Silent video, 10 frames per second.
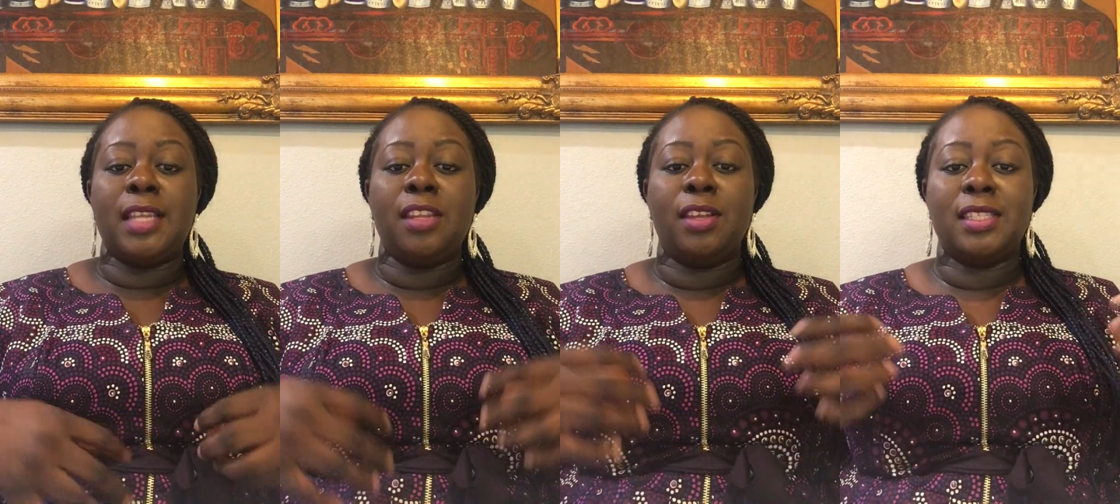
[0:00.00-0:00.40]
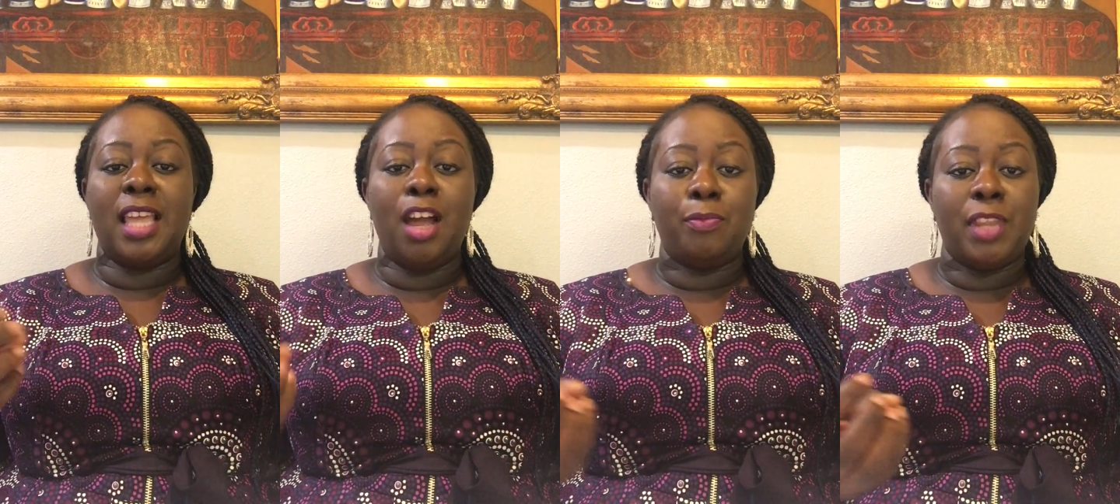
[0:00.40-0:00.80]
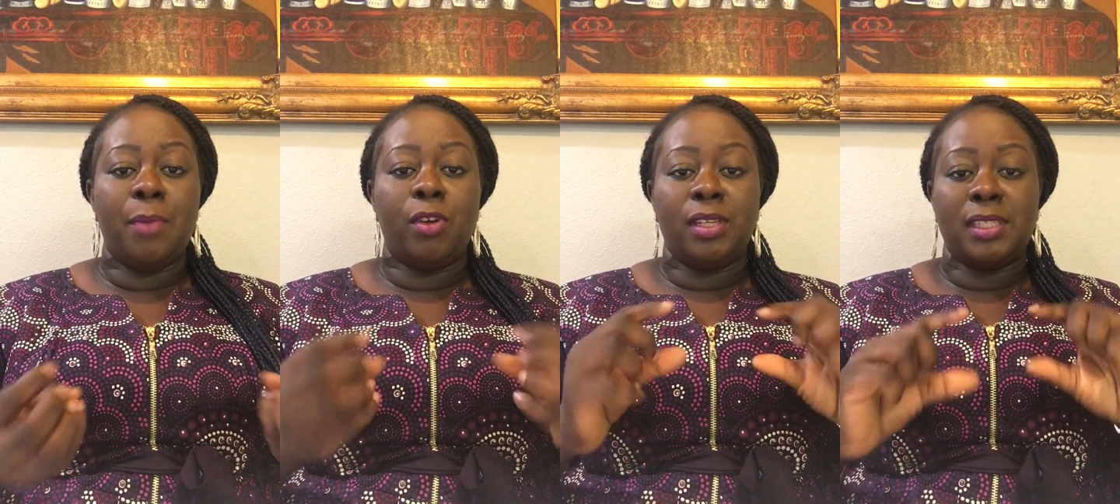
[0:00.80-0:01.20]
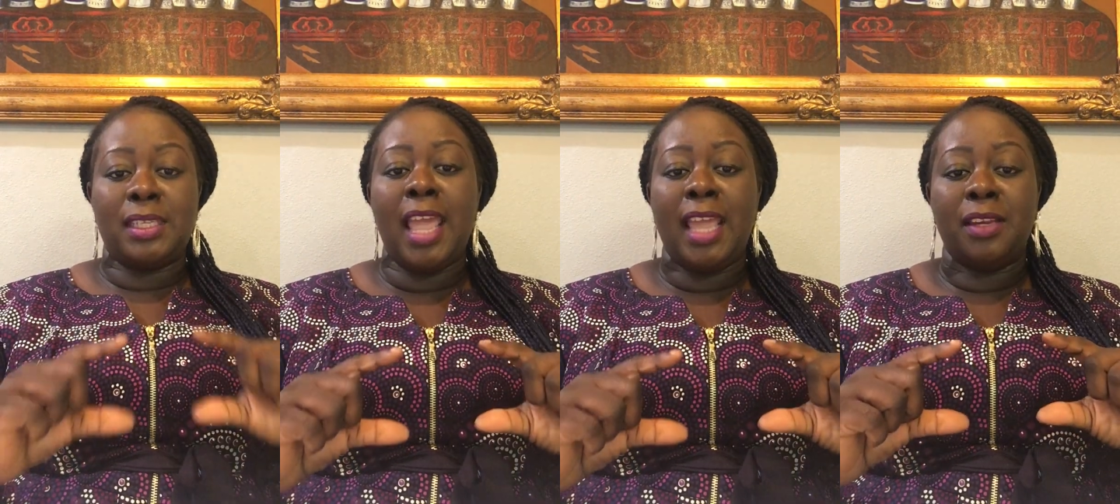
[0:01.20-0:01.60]
Let us help them
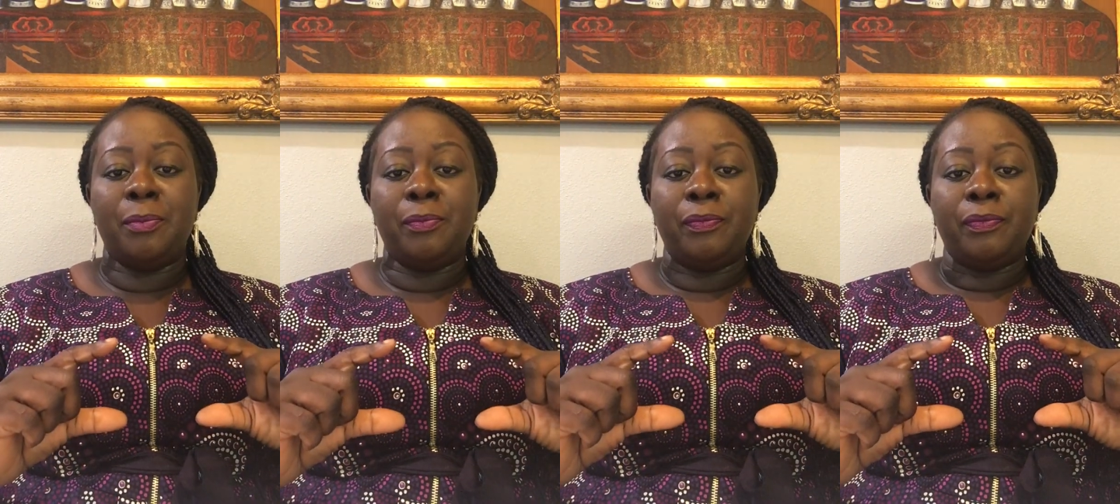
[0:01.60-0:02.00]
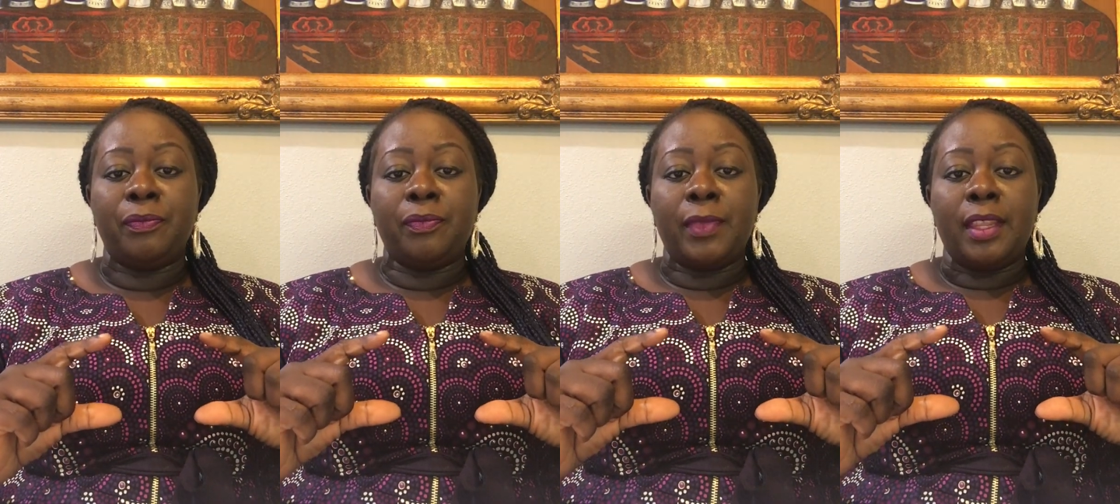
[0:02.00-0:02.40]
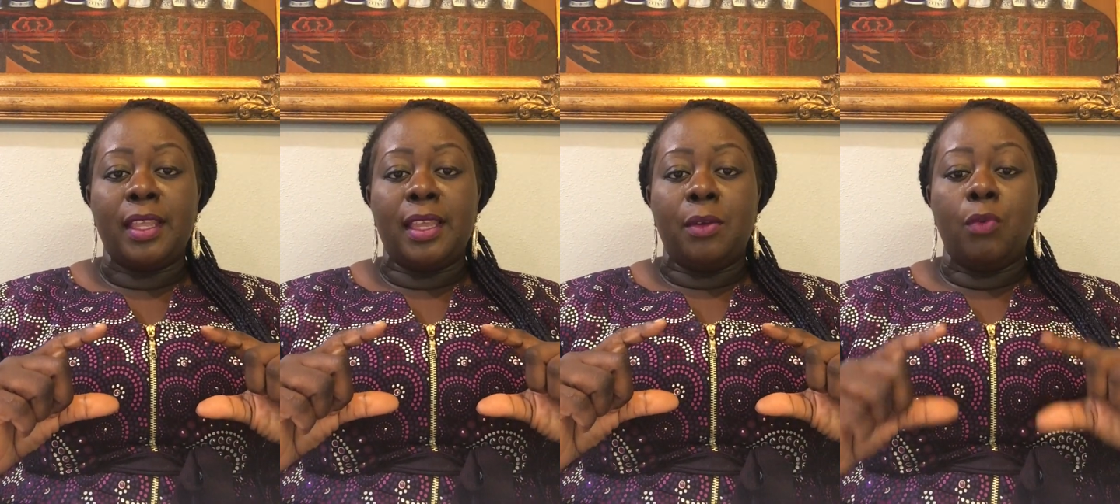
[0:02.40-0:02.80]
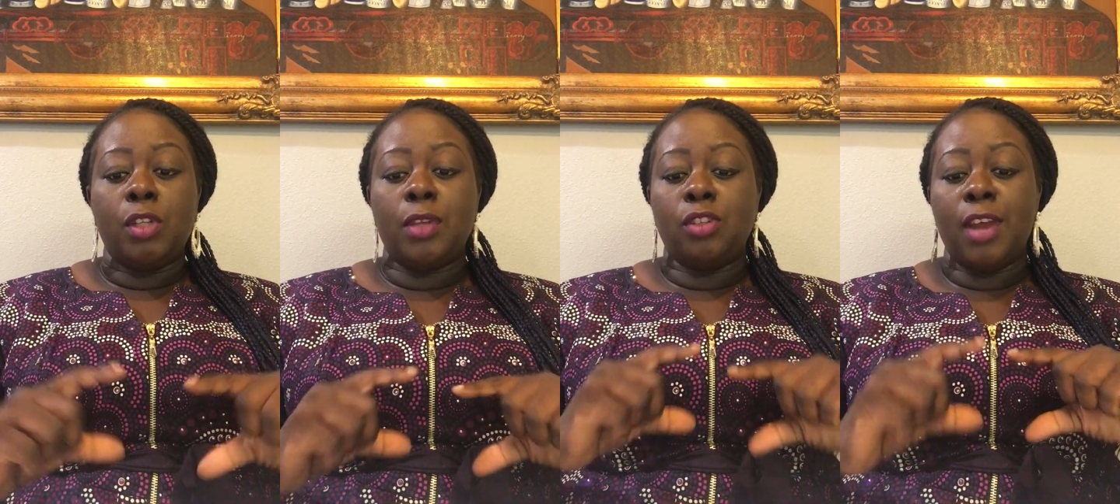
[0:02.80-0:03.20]
understand
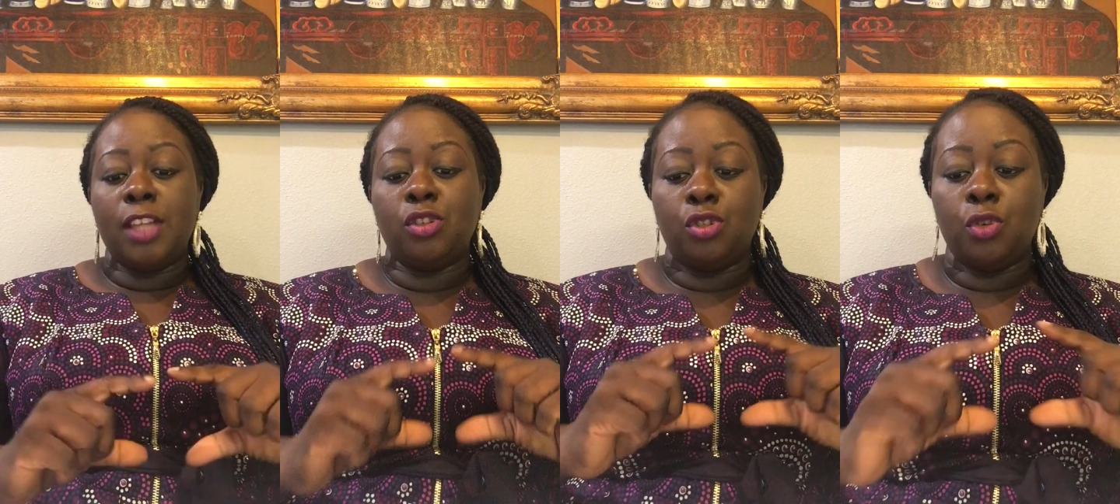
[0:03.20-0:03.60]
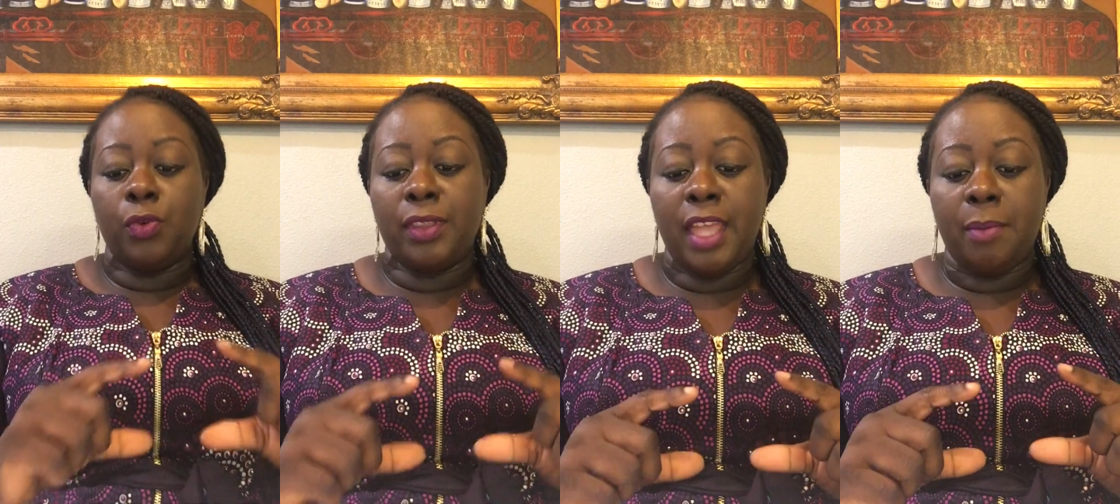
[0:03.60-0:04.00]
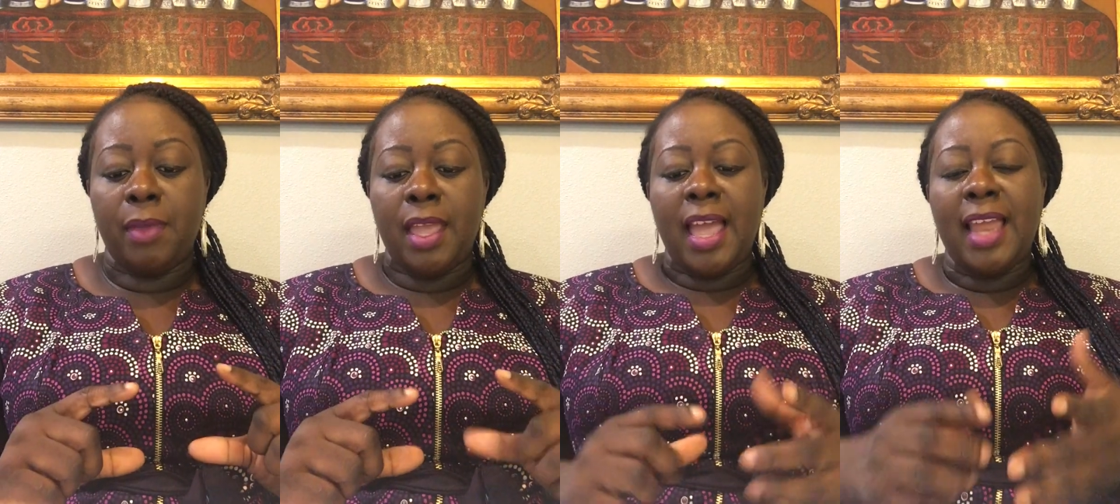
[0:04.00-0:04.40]
what we're trying to do with them.